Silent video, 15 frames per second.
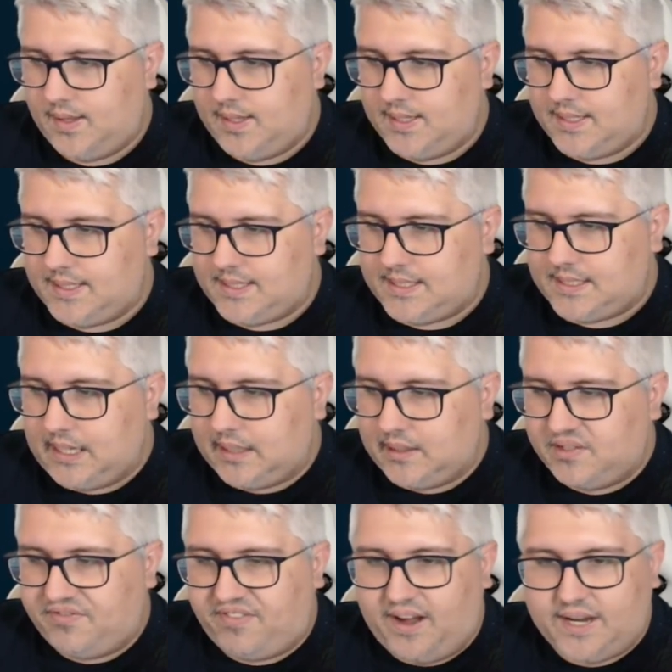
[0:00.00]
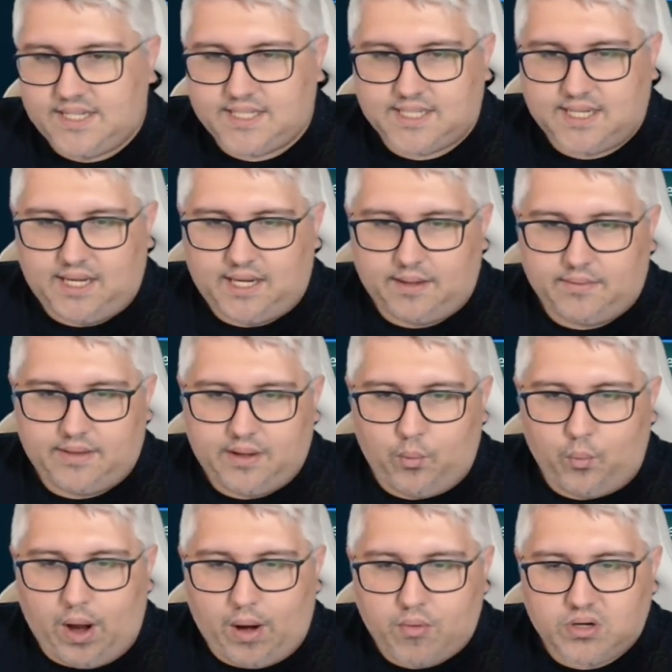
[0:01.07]
Sanctified skin. The
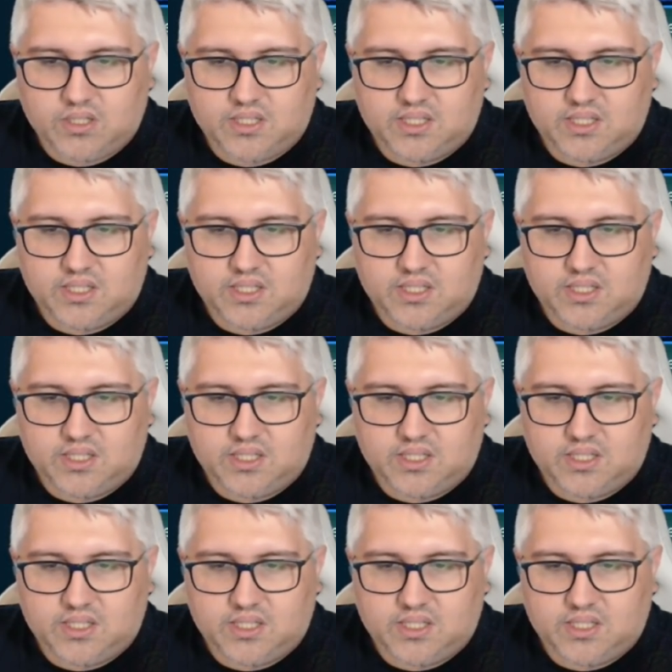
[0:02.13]
wearers